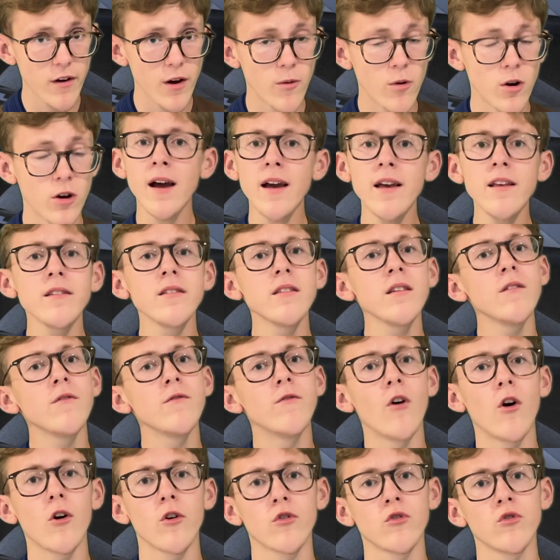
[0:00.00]
on. It's the
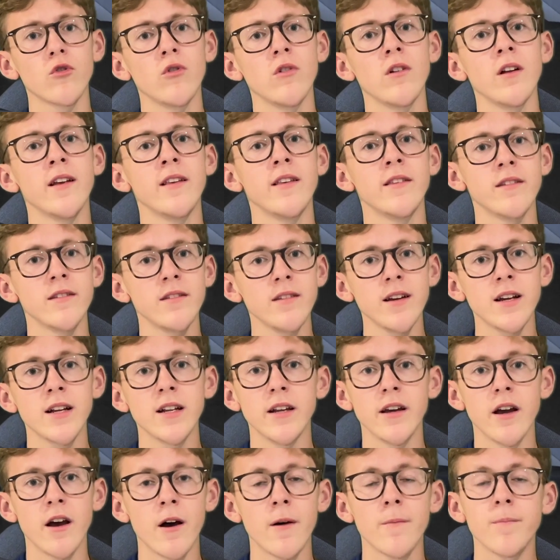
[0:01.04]
Vauxhall Insignia.
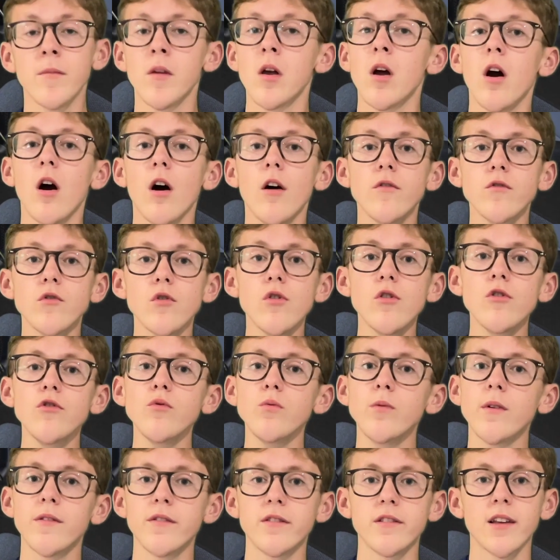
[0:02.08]
Of course, with
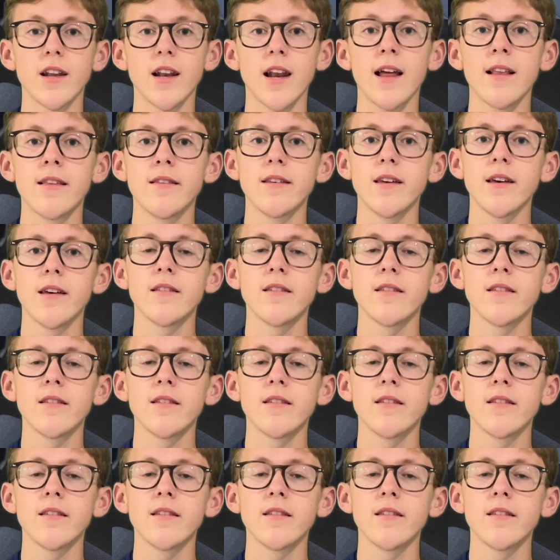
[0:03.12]
Stellantis,